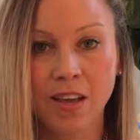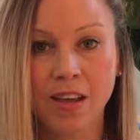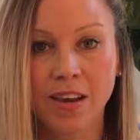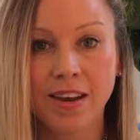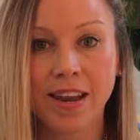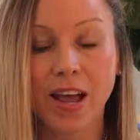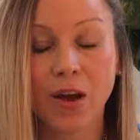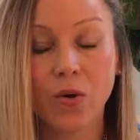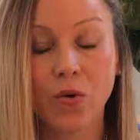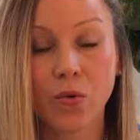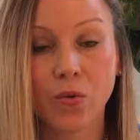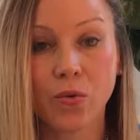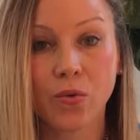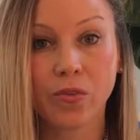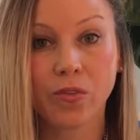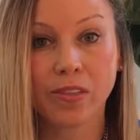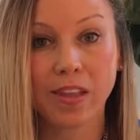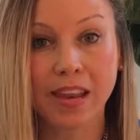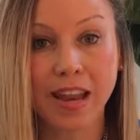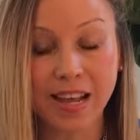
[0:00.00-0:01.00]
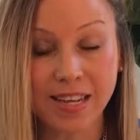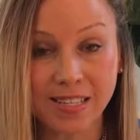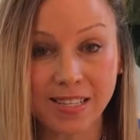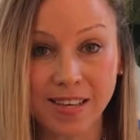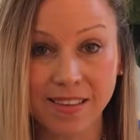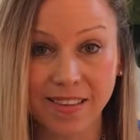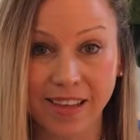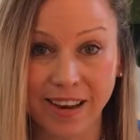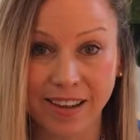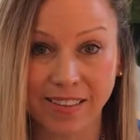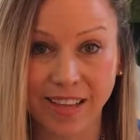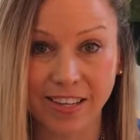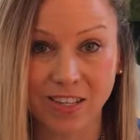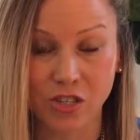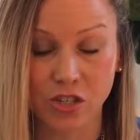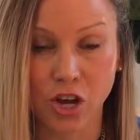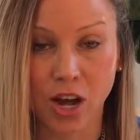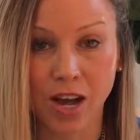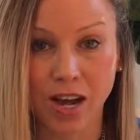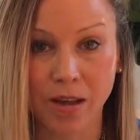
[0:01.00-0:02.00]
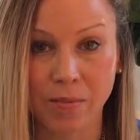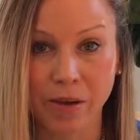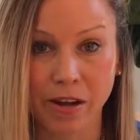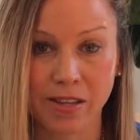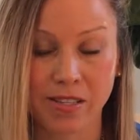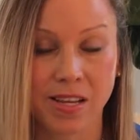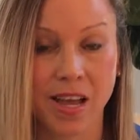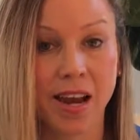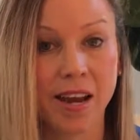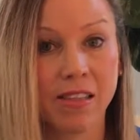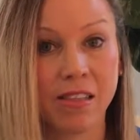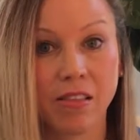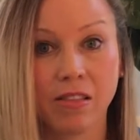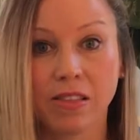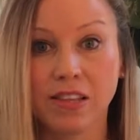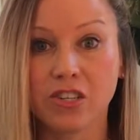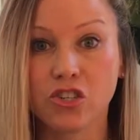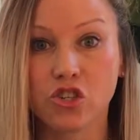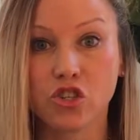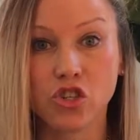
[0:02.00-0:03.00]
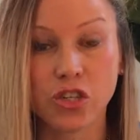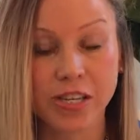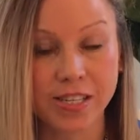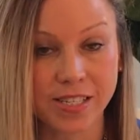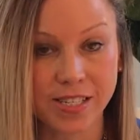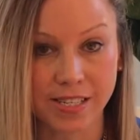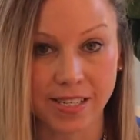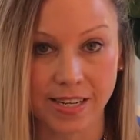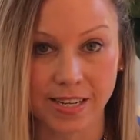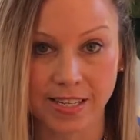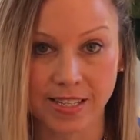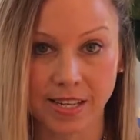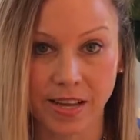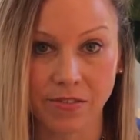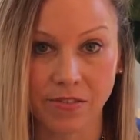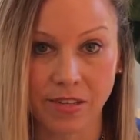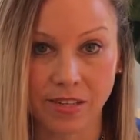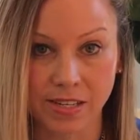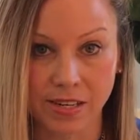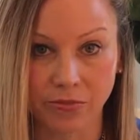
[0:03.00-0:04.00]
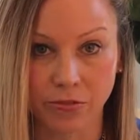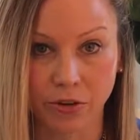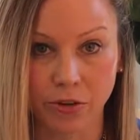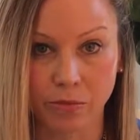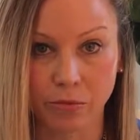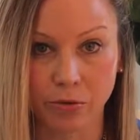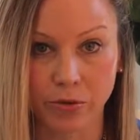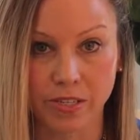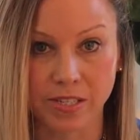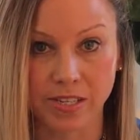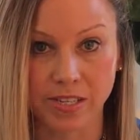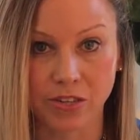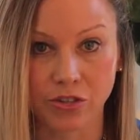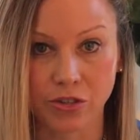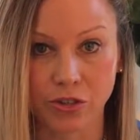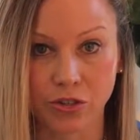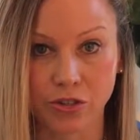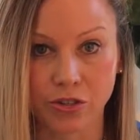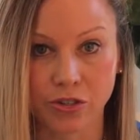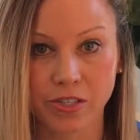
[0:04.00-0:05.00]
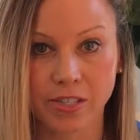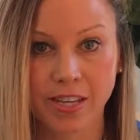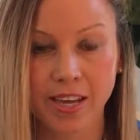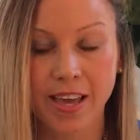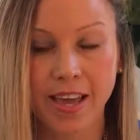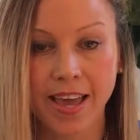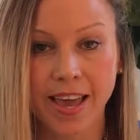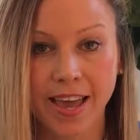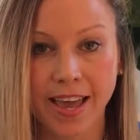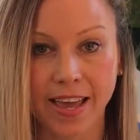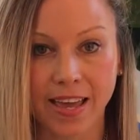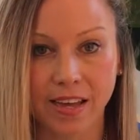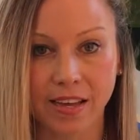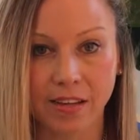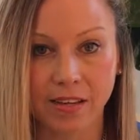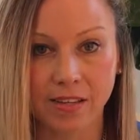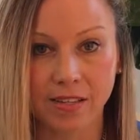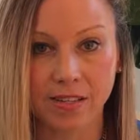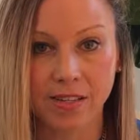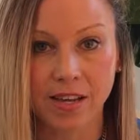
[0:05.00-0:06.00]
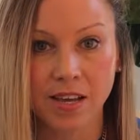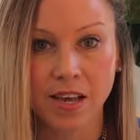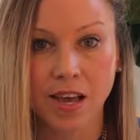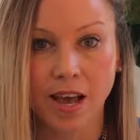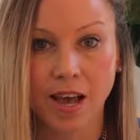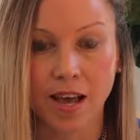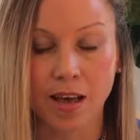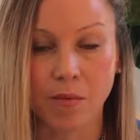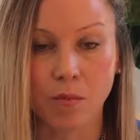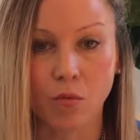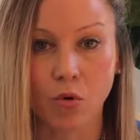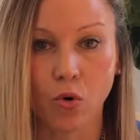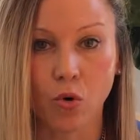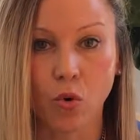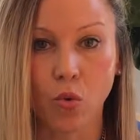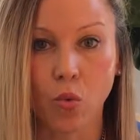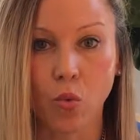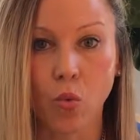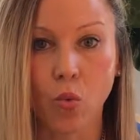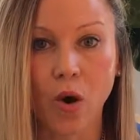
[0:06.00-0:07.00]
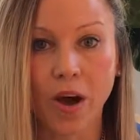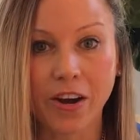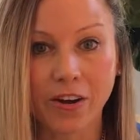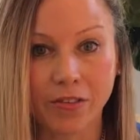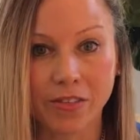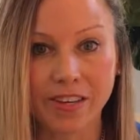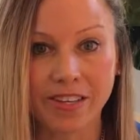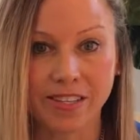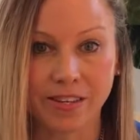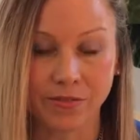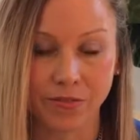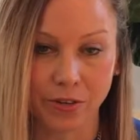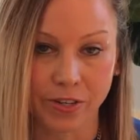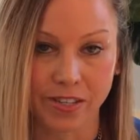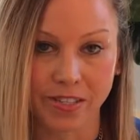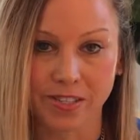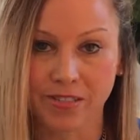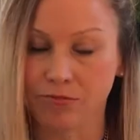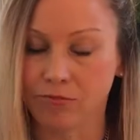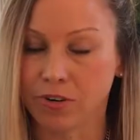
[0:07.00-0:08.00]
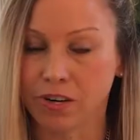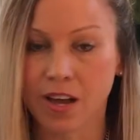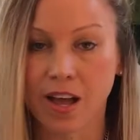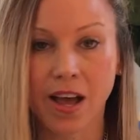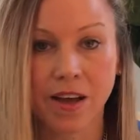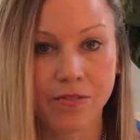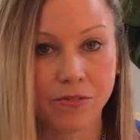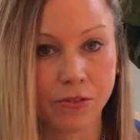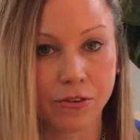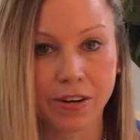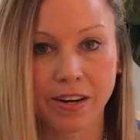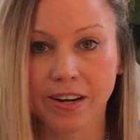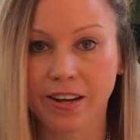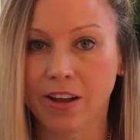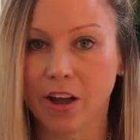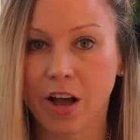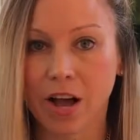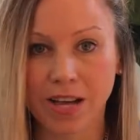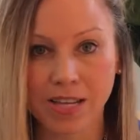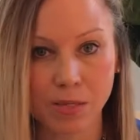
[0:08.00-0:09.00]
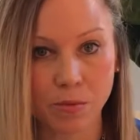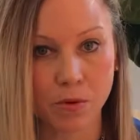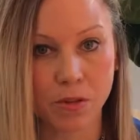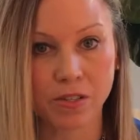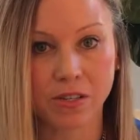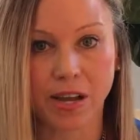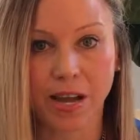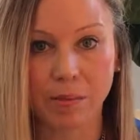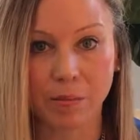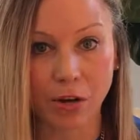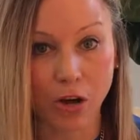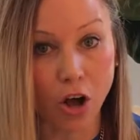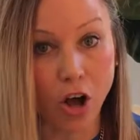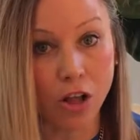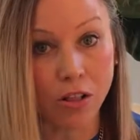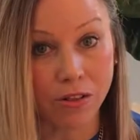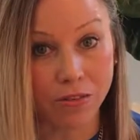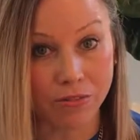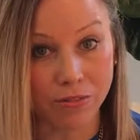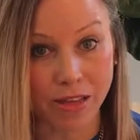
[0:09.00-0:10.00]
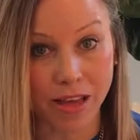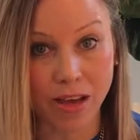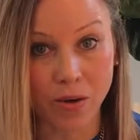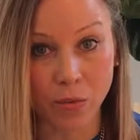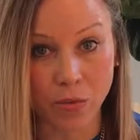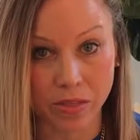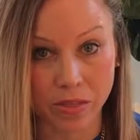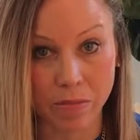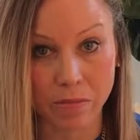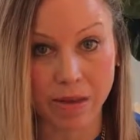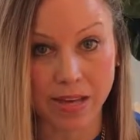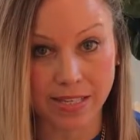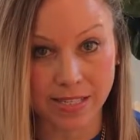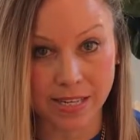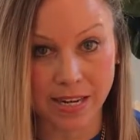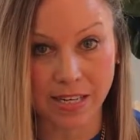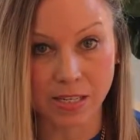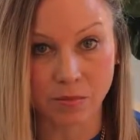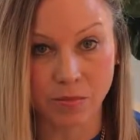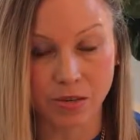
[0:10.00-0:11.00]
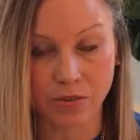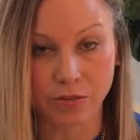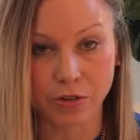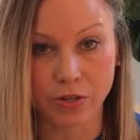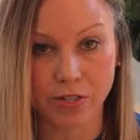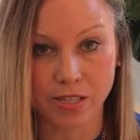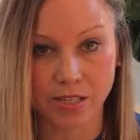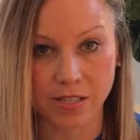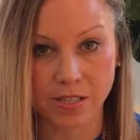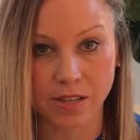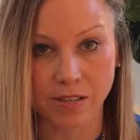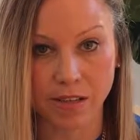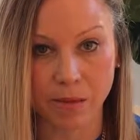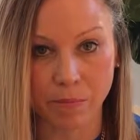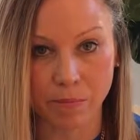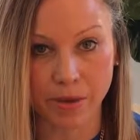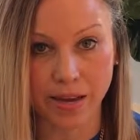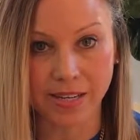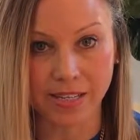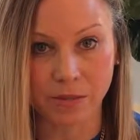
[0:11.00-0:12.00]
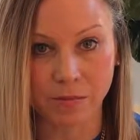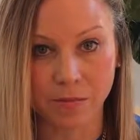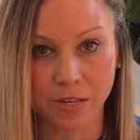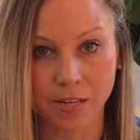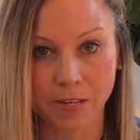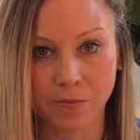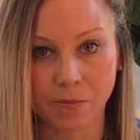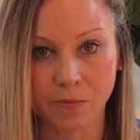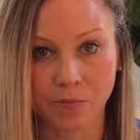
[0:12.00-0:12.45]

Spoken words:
Now, the next thing that I'd like to talk about is kind of the logistics of the different procedures and what are the difference, recovery, hospital time, and all of that with a mastectomy versus a lumpectomy.